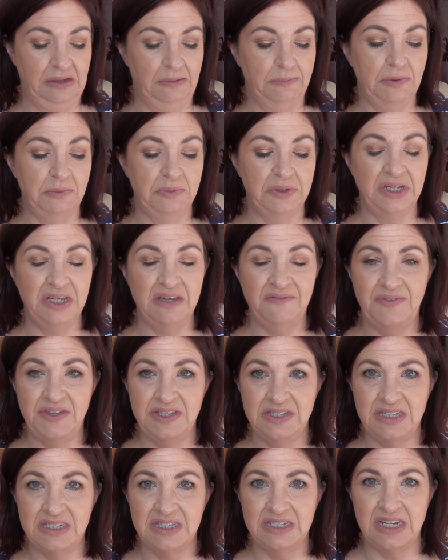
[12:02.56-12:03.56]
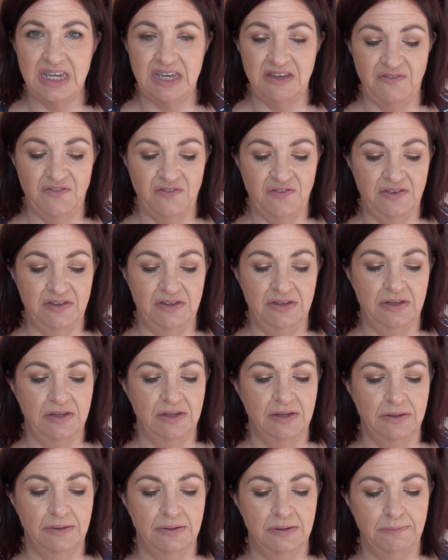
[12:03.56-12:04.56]
But I'm going to give this a sniff.
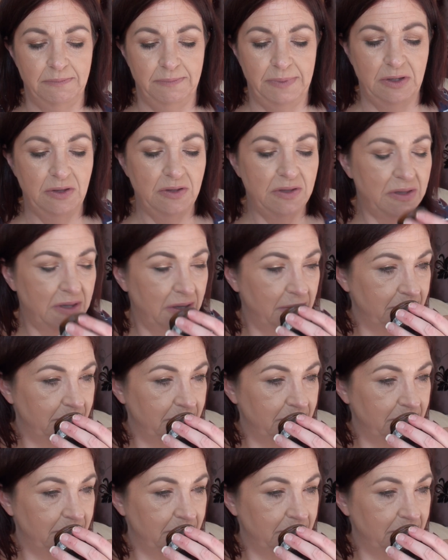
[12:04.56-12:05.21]
Okay.